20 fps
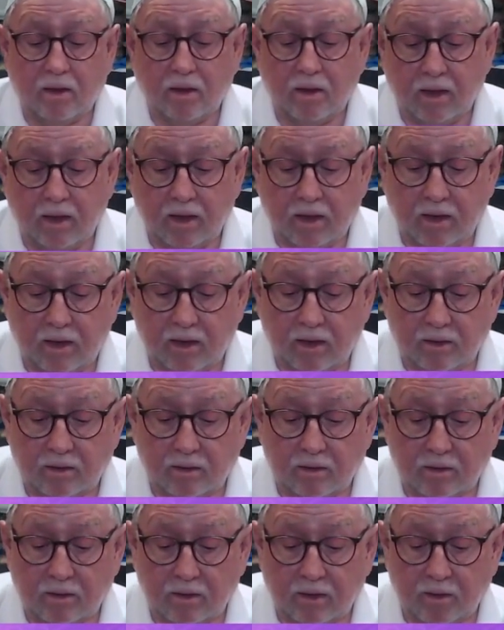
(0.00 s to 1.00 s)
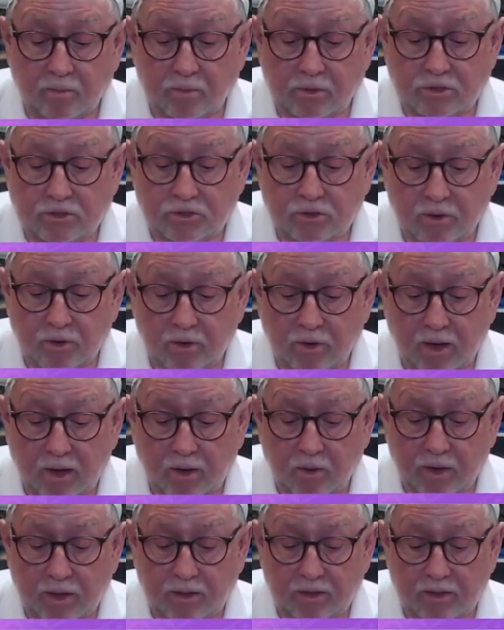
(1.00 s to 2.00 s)
And let me show you
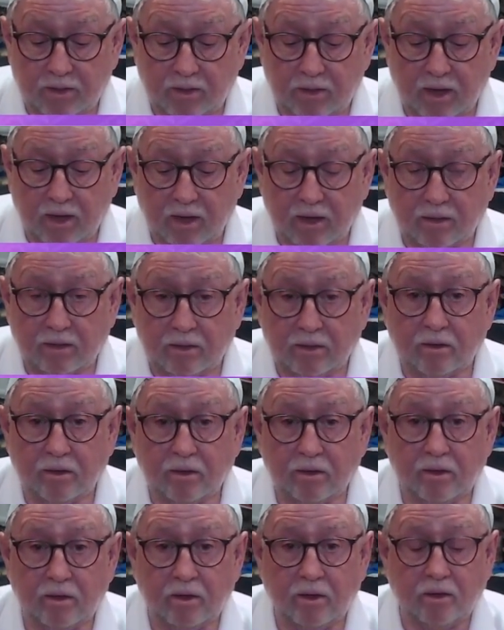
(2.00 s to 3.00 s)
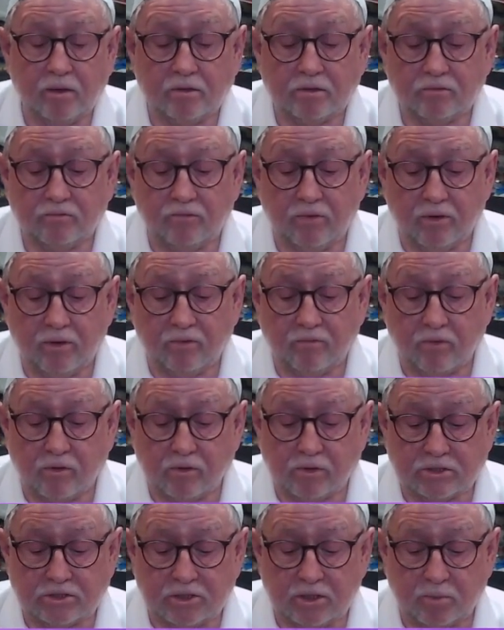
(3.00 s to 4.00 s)
how I did that. Very, very
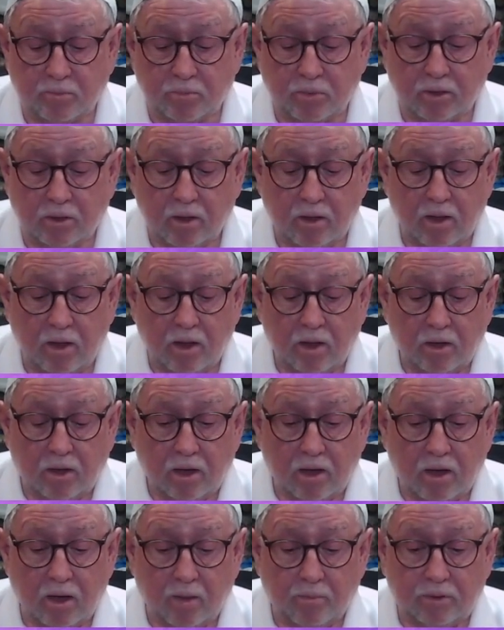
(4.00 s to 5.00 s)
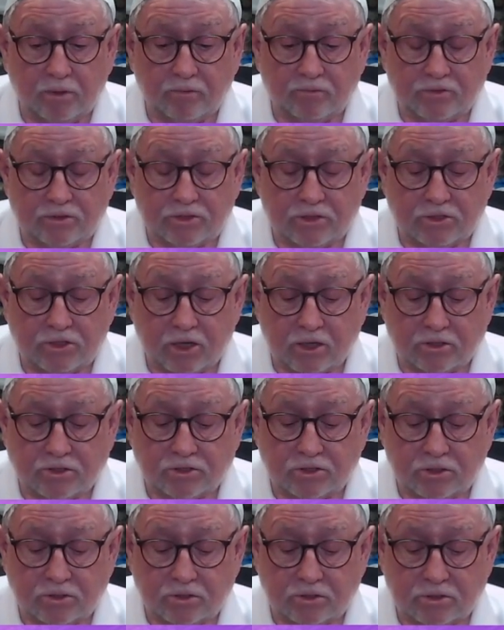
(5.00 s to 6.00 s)
simple. Couple of
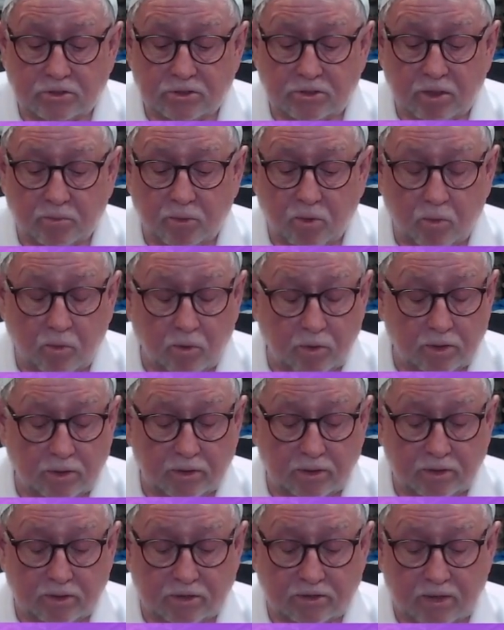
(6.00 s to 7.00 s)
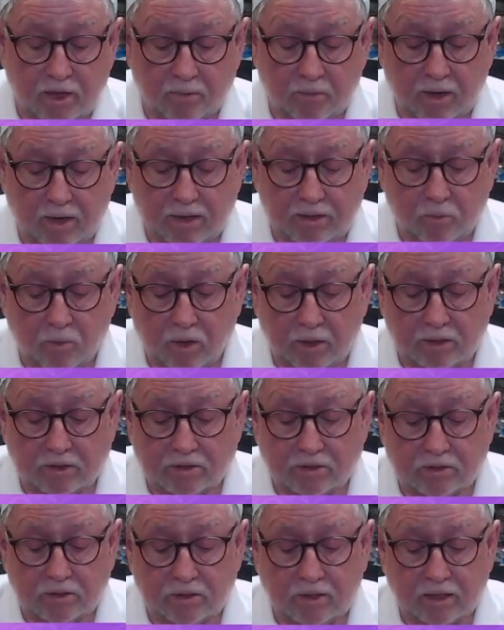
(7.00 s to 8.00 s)
suggestions. Number one is I might want to,
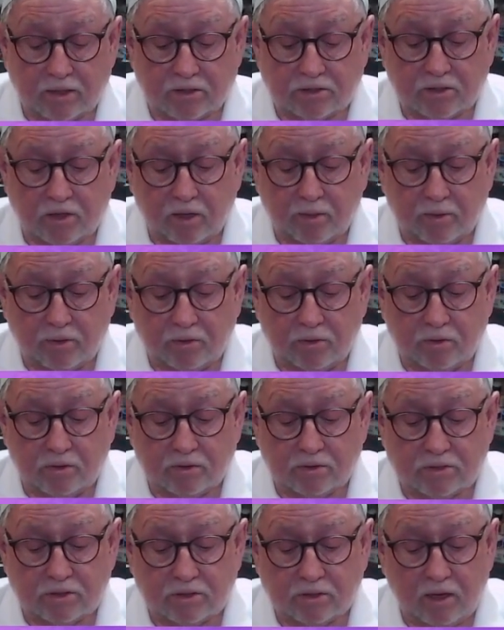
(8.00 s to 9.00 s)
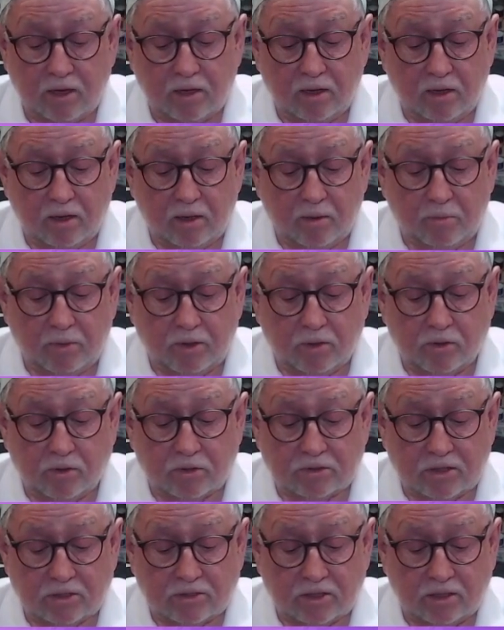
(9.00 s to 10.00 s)
next time I do this, because
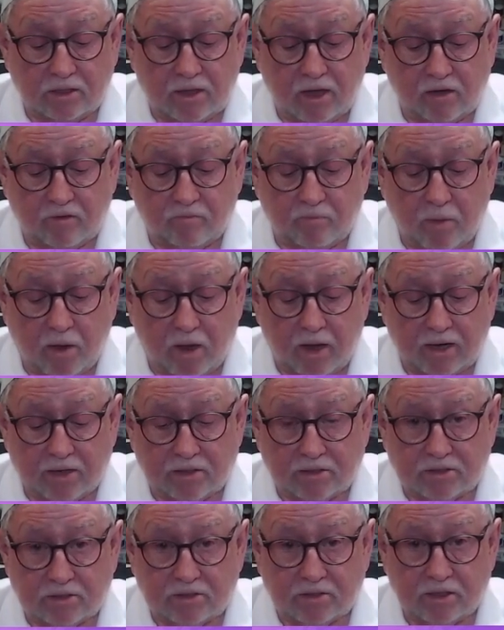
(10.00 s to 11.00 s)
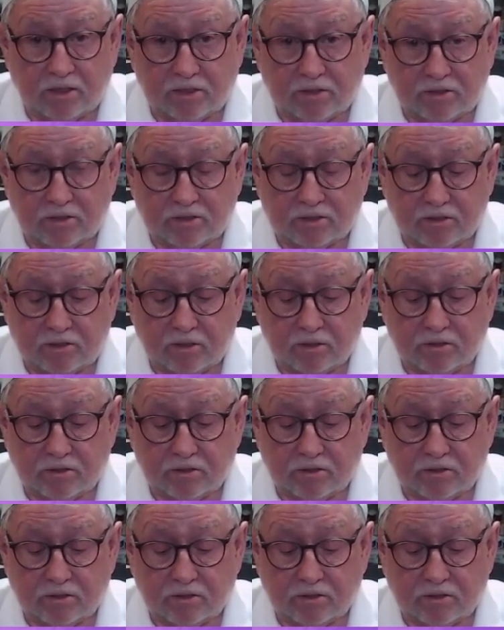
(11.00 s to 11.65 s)
there's a lot of bias, is